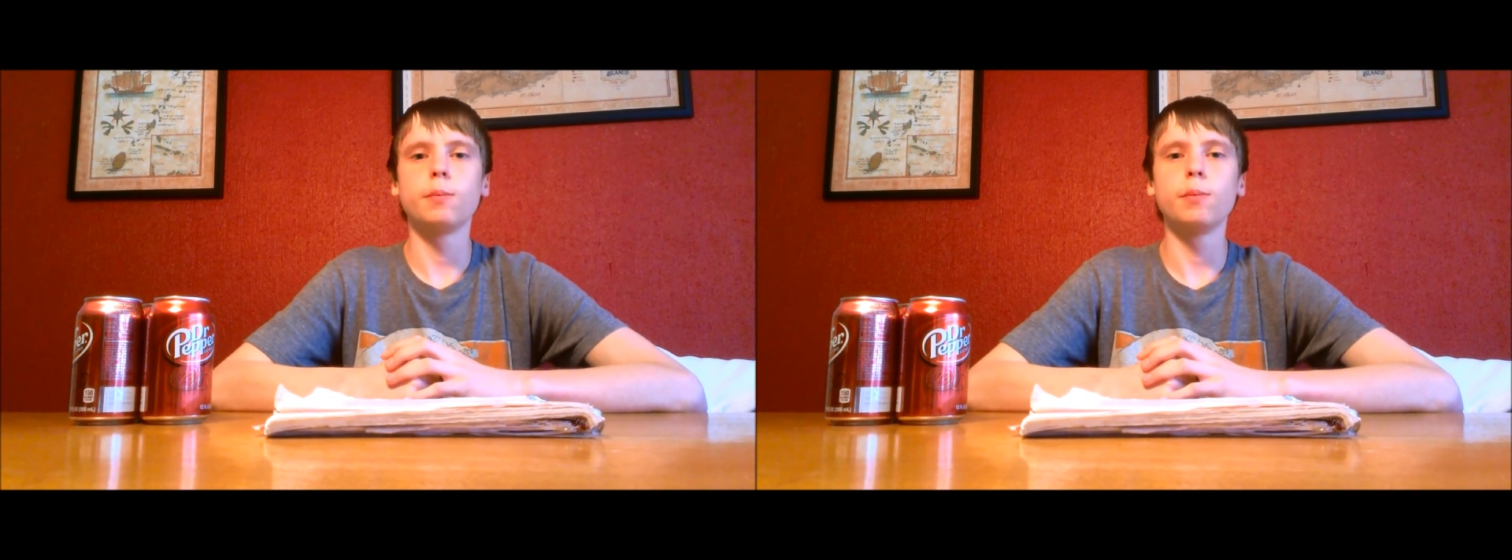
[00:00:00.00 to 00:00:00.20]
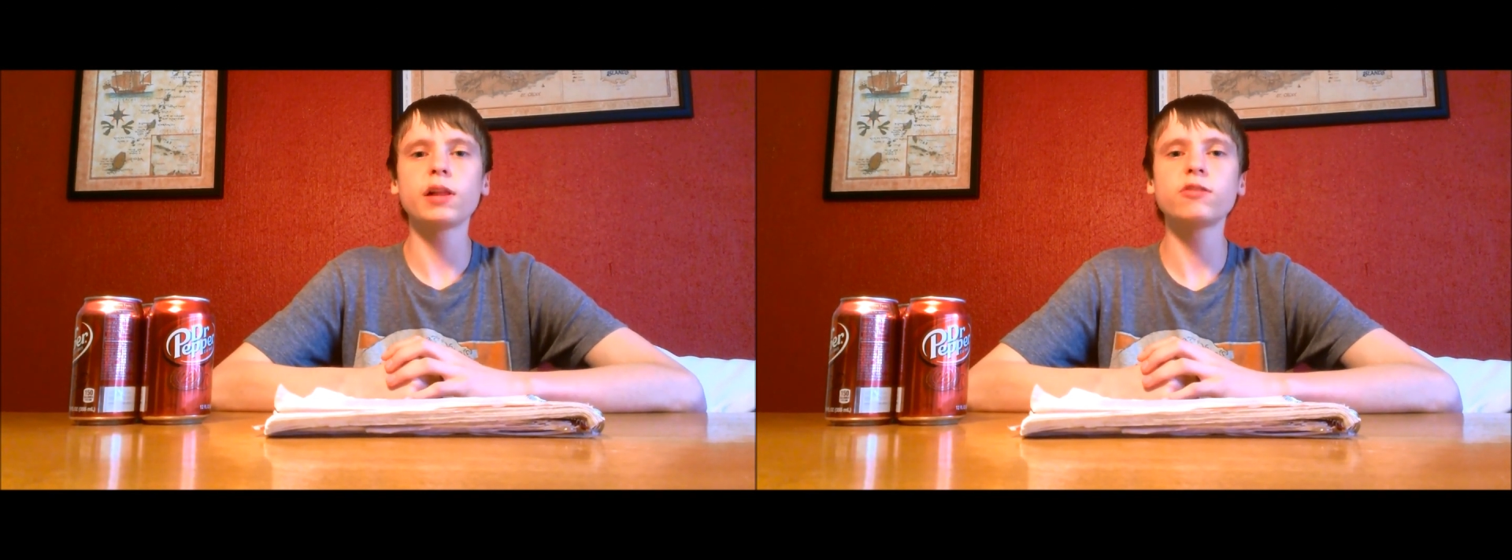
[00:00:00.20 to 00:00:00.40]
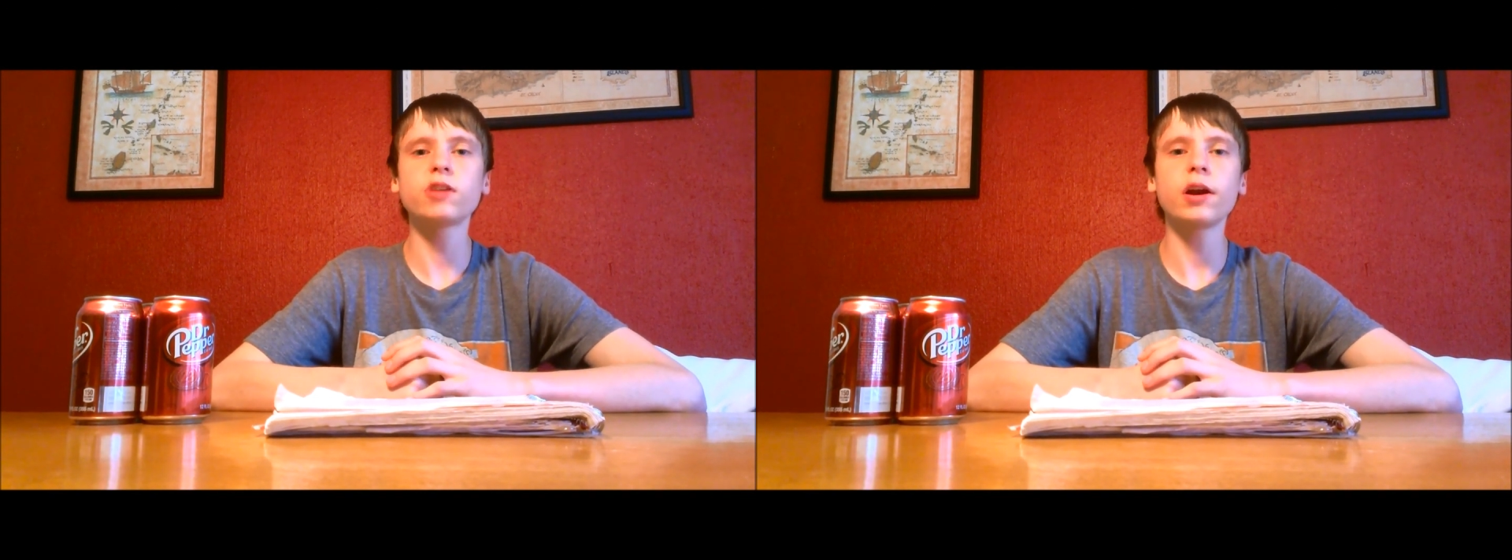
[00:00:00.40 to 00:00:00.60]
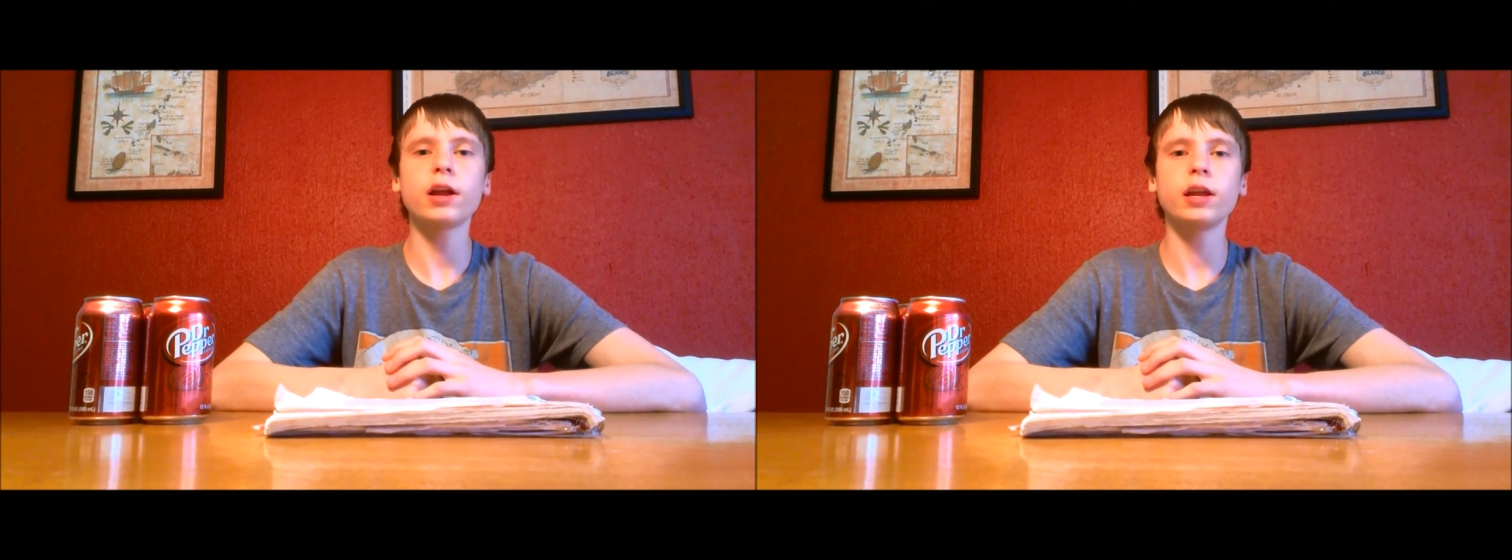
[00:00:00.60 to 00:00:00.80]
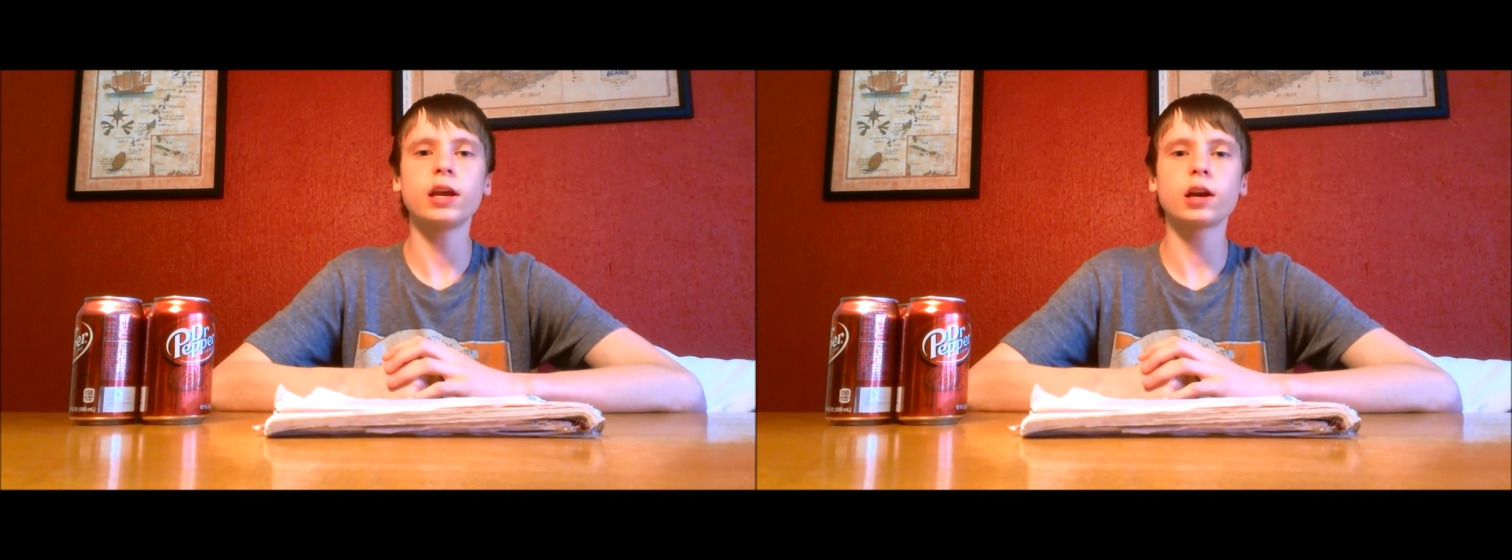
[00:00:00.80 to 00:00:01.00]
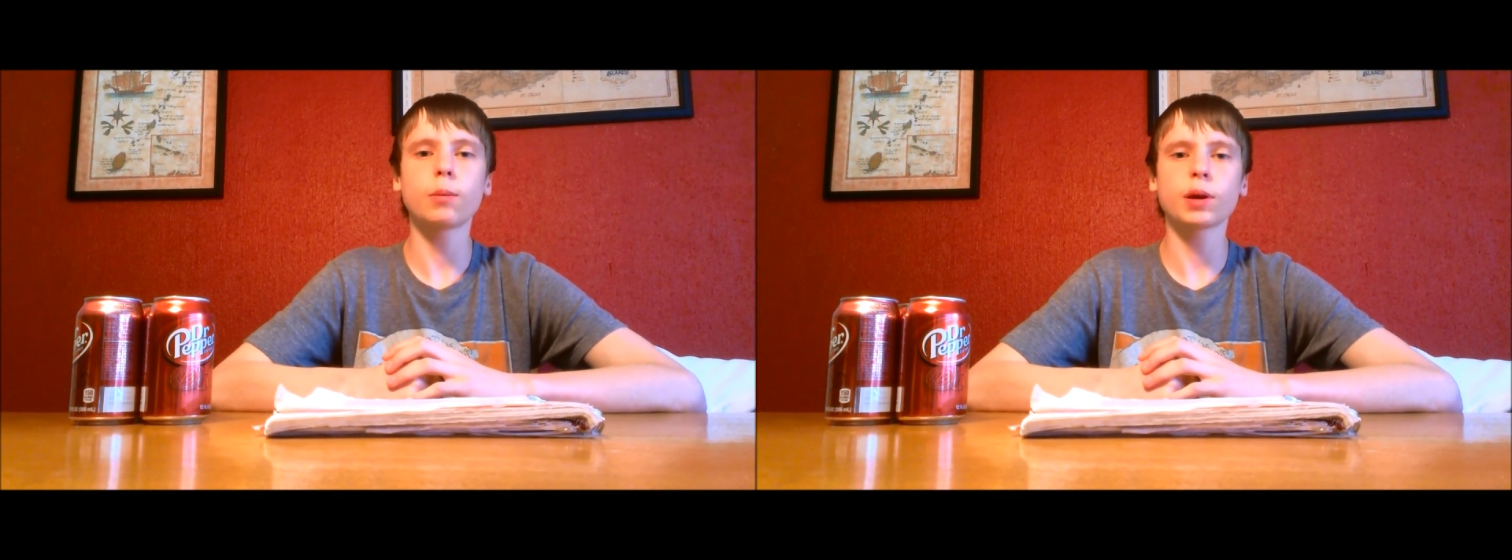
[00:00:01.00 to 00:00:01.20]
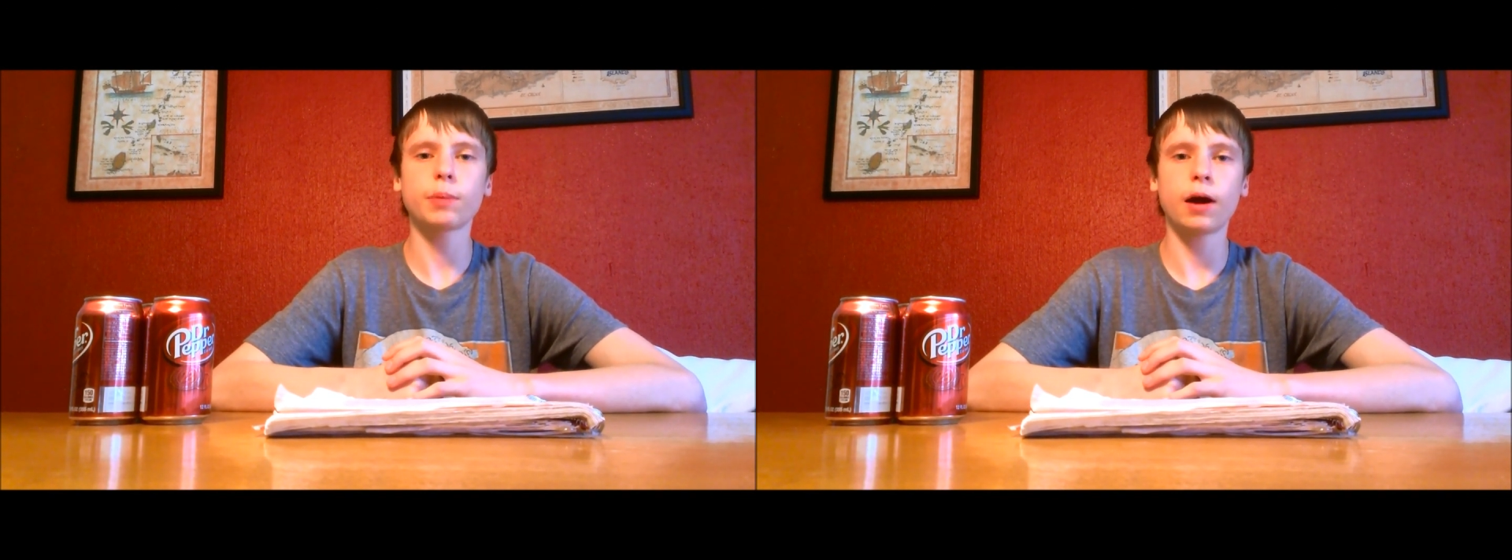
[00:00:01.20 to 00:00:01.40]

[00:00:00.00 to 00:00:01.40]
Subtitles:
Military and economic